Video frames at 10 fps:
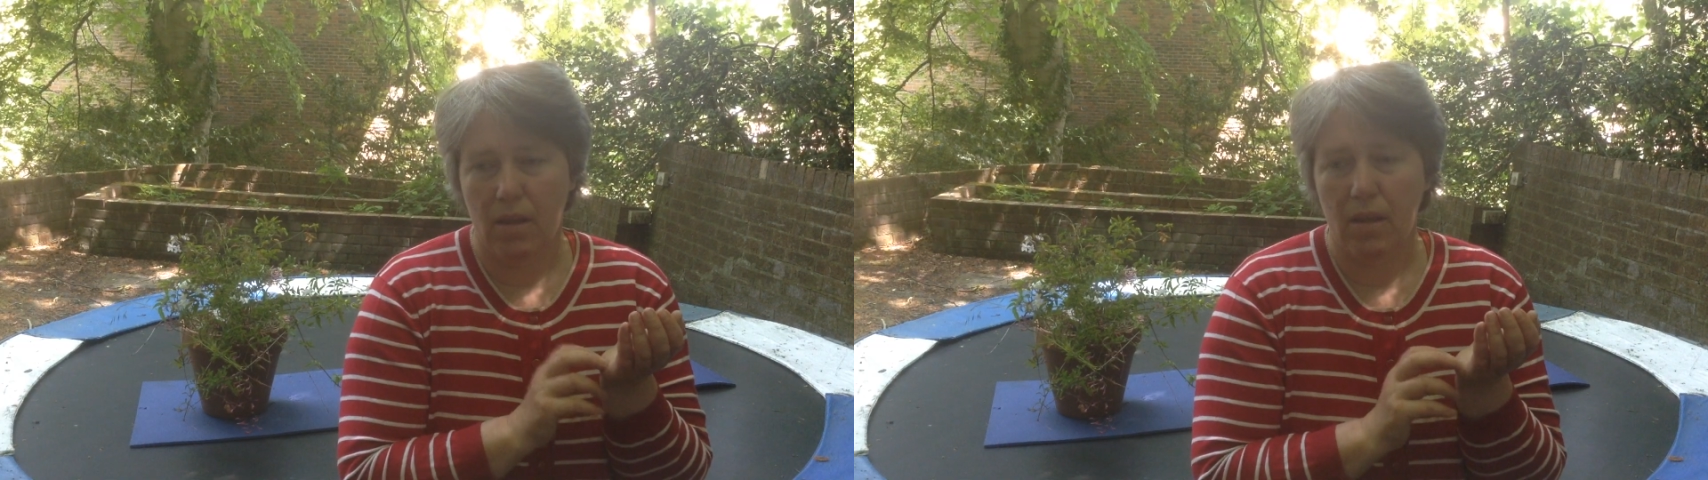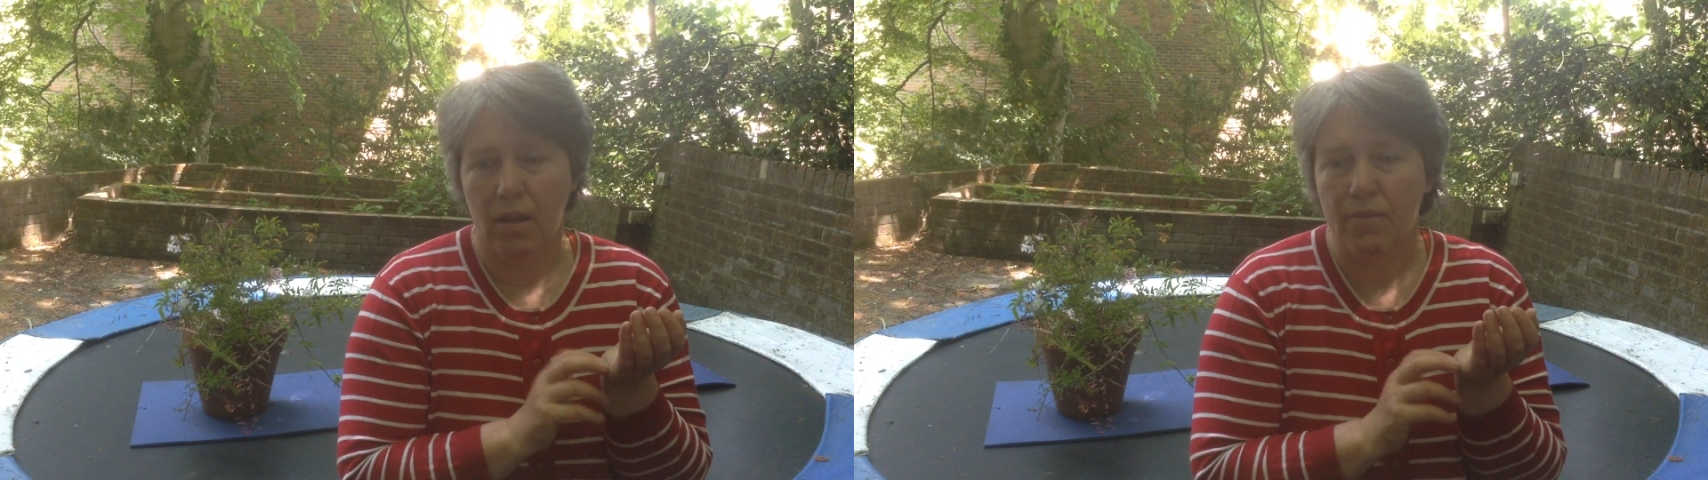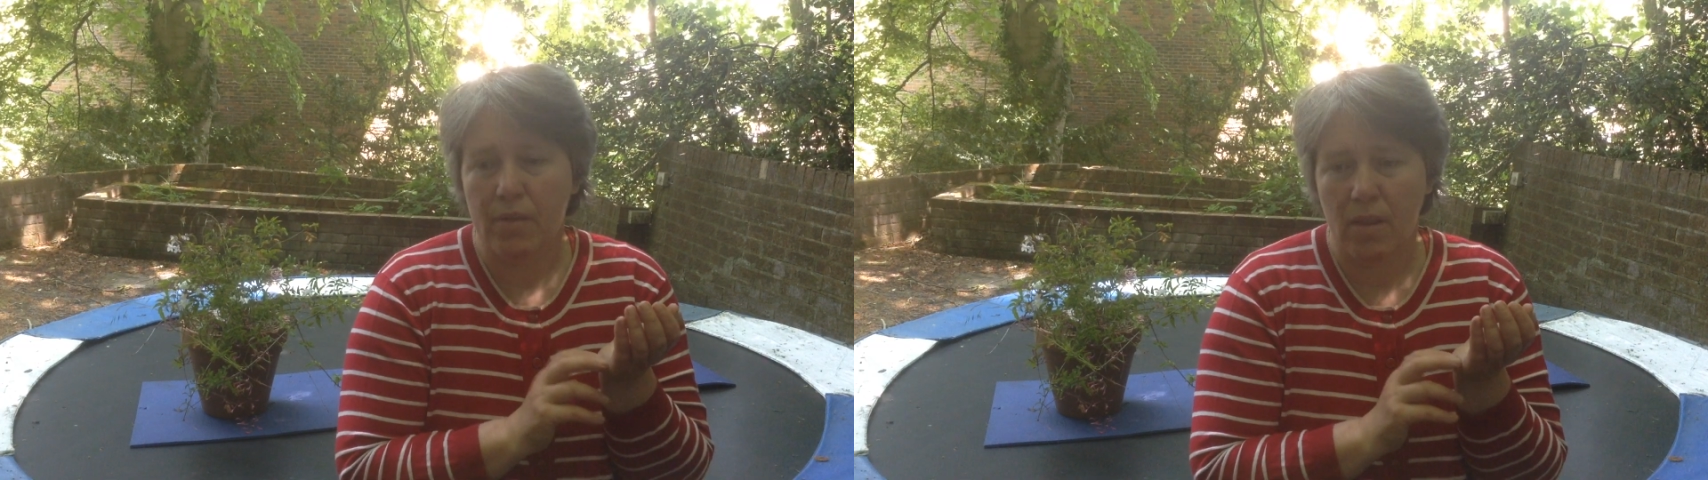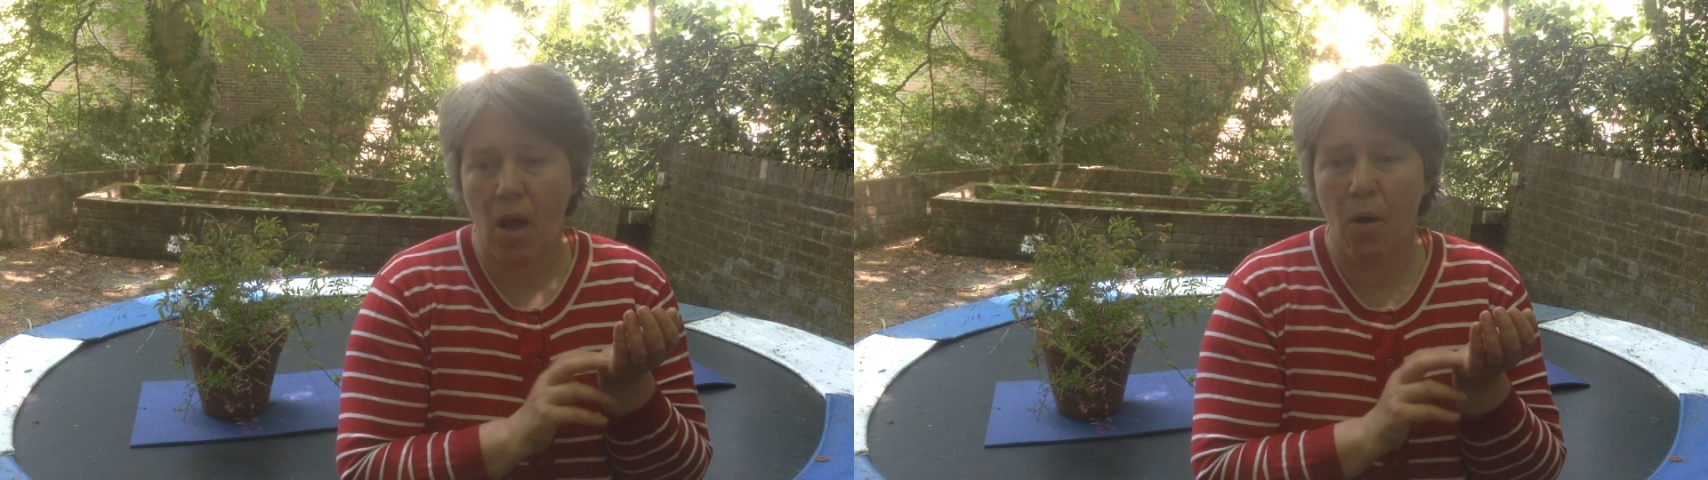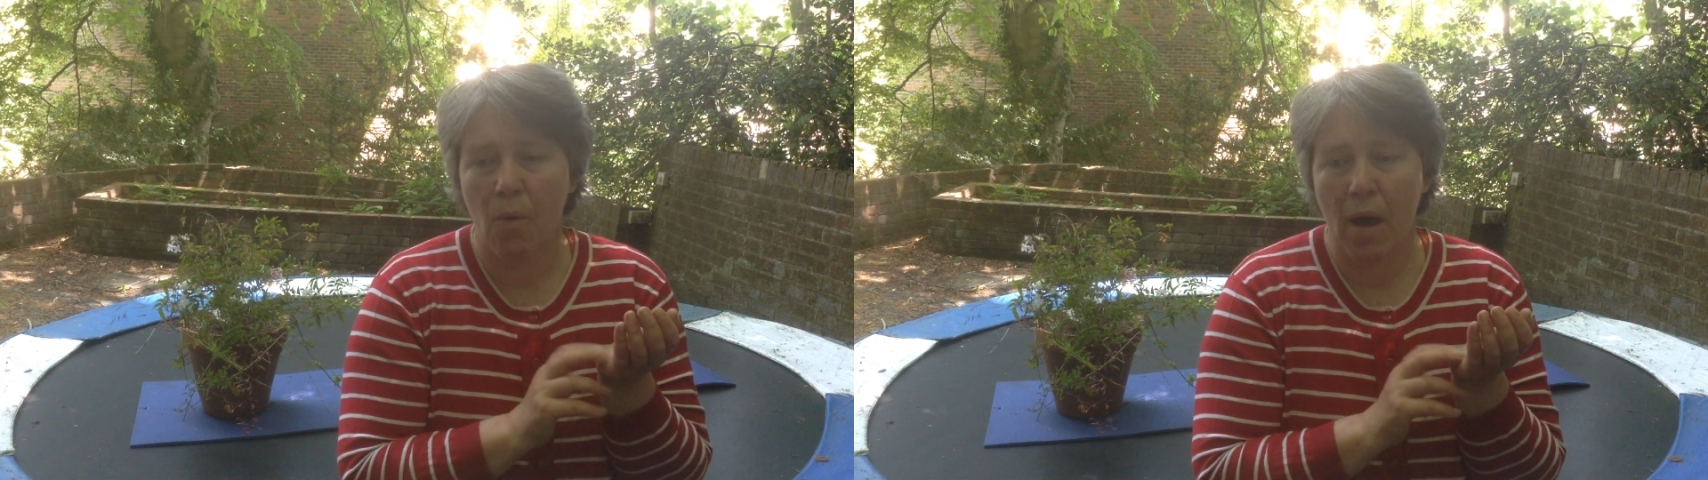Even
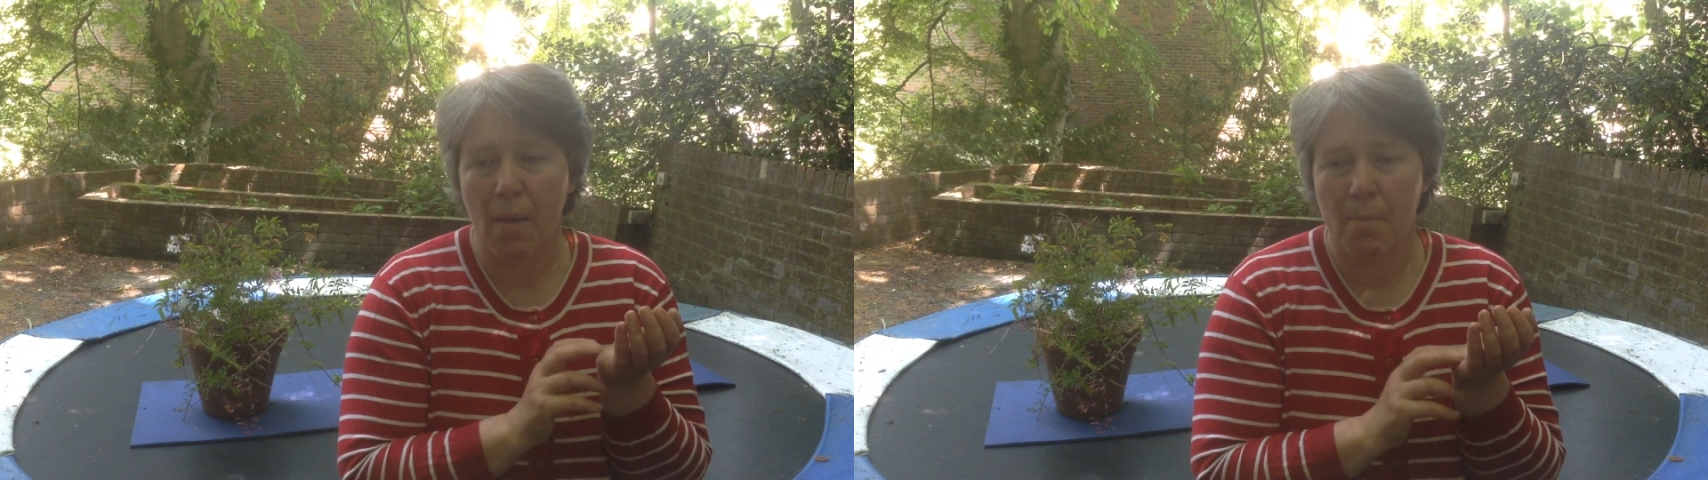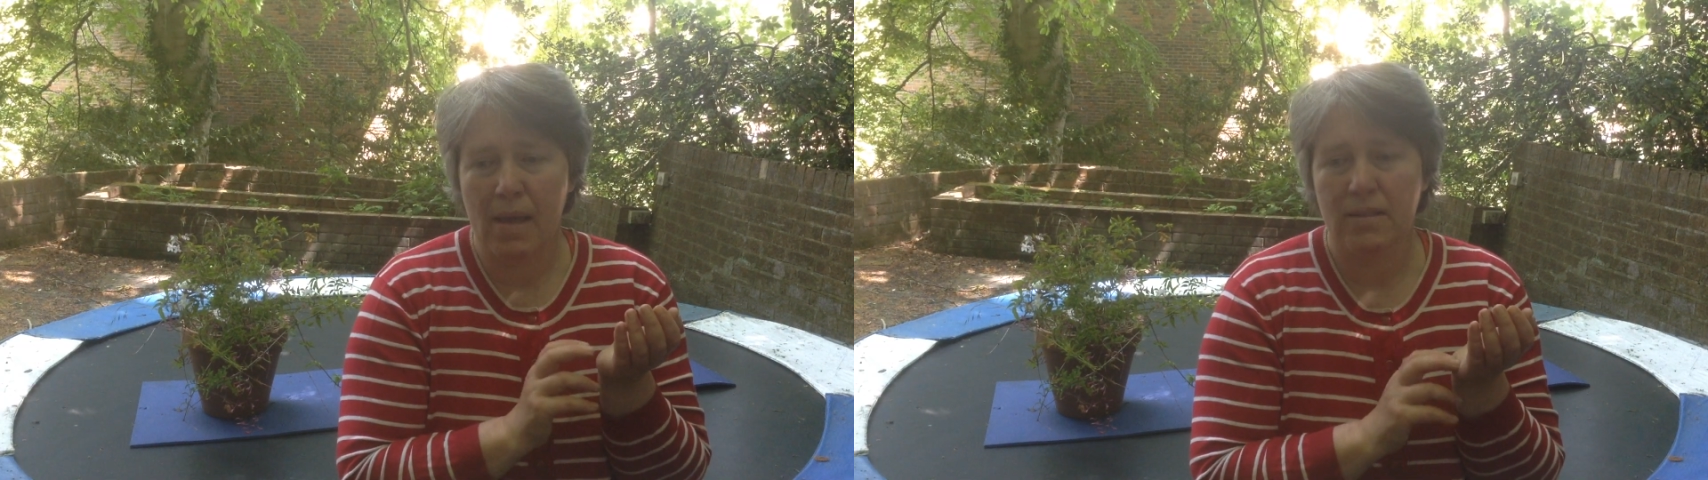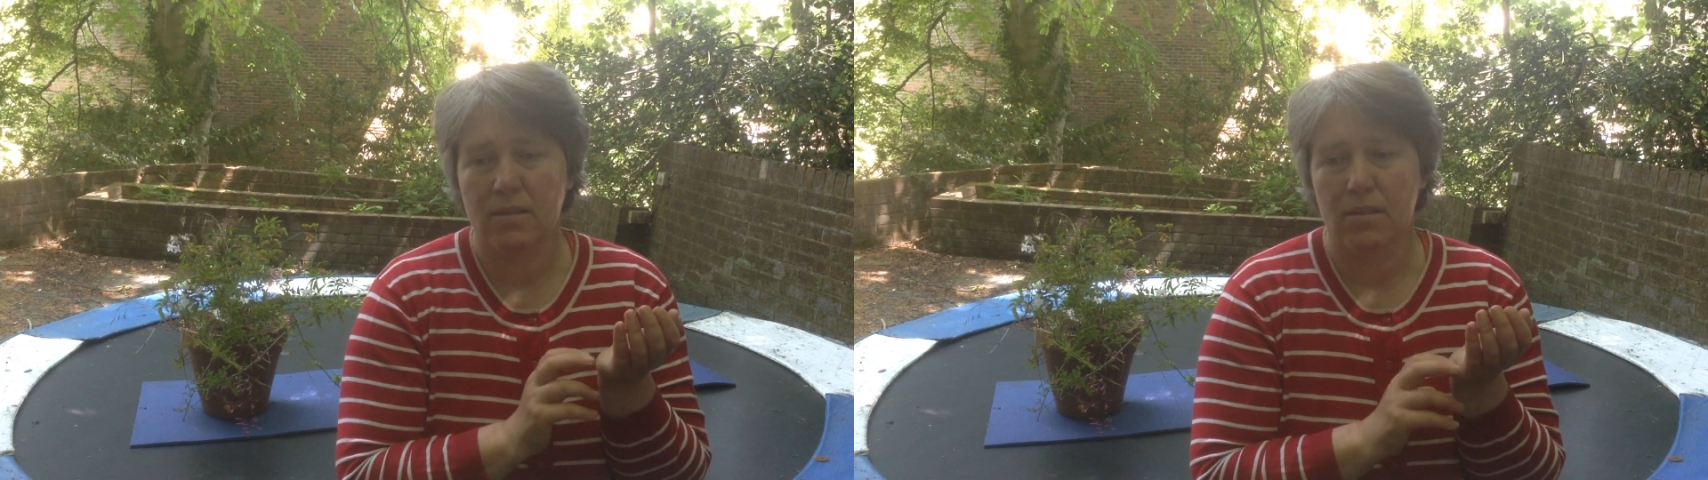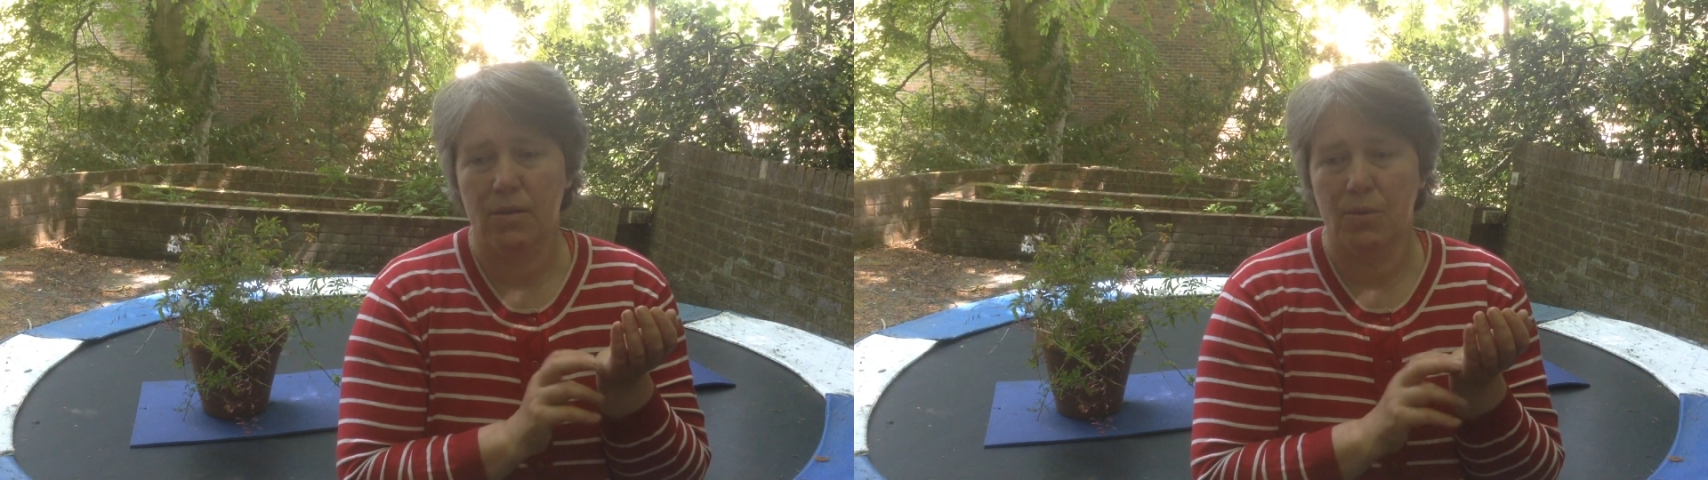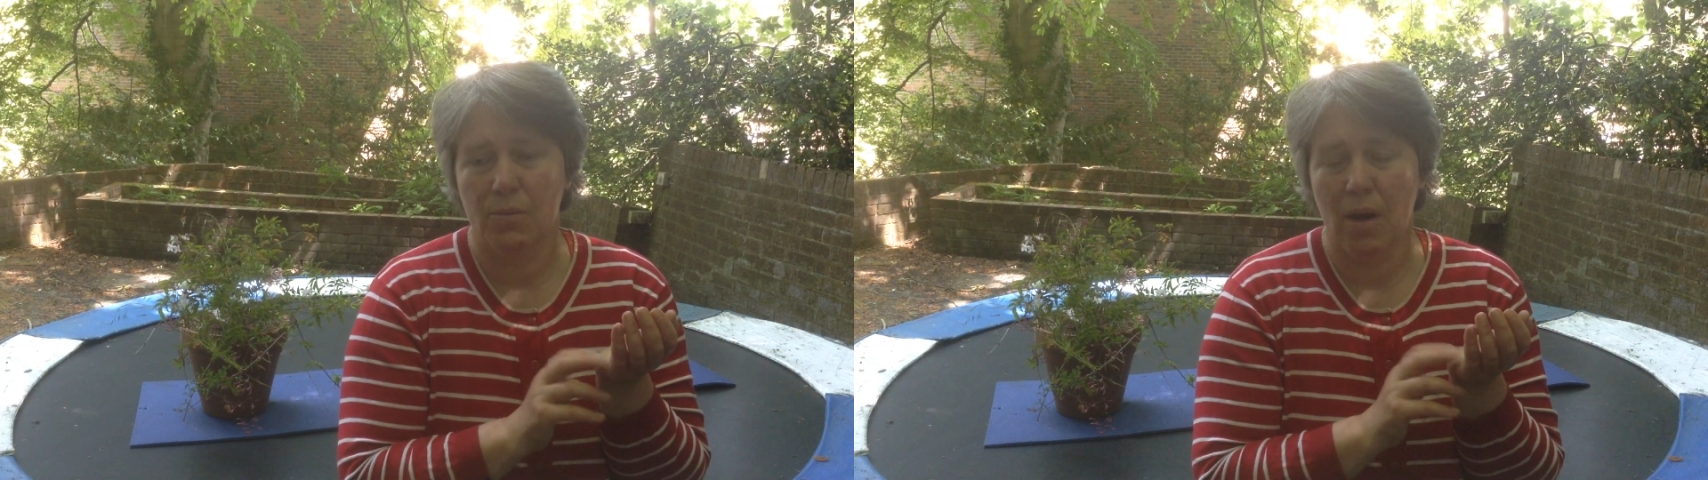though I miss
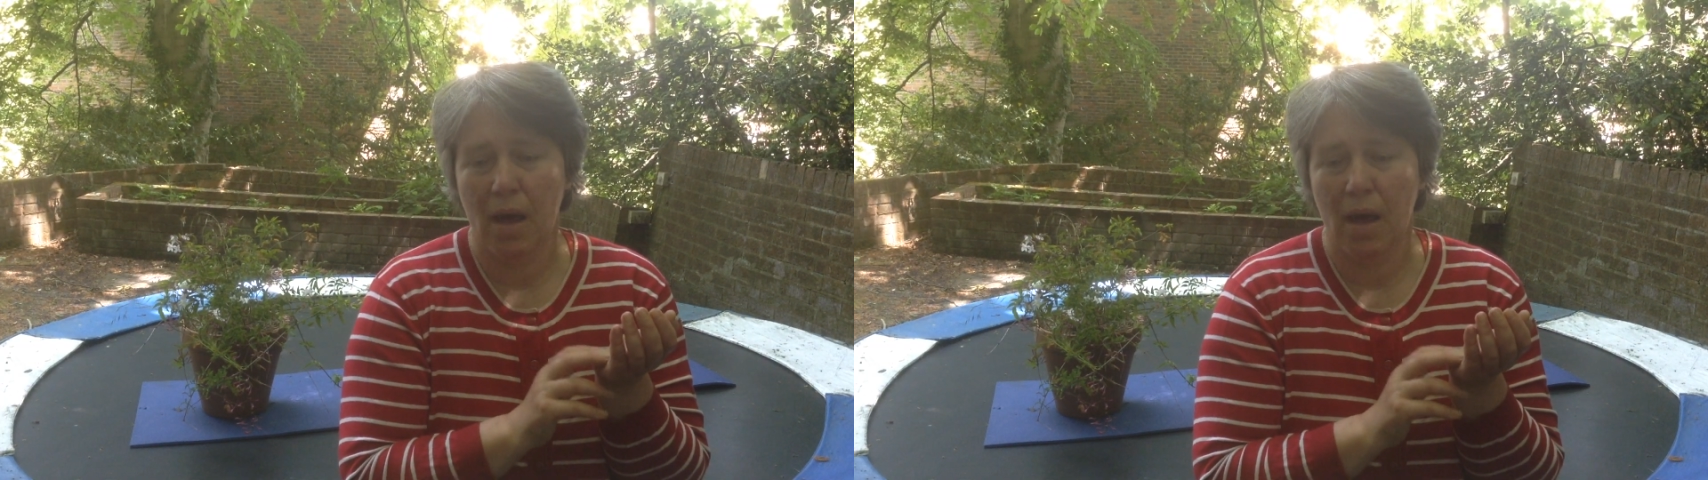you,